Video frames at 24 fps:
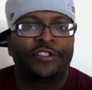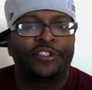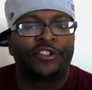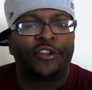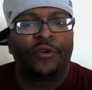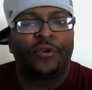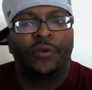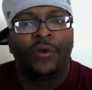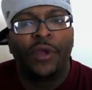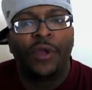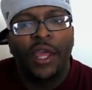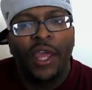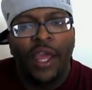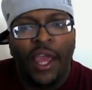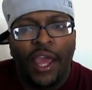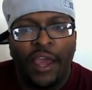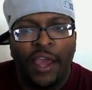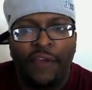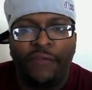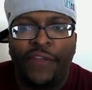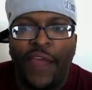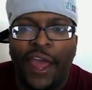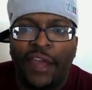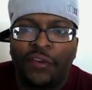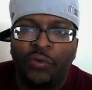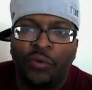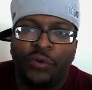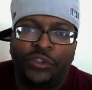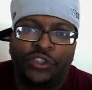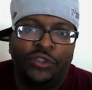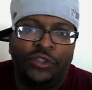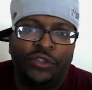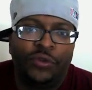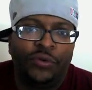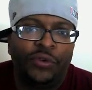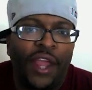So if that's
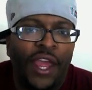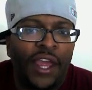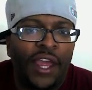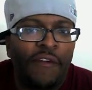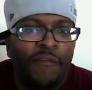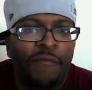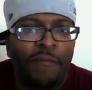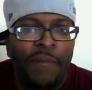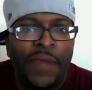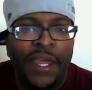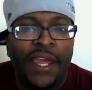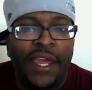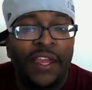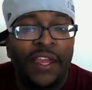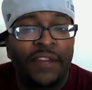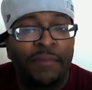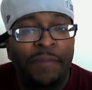what you think of me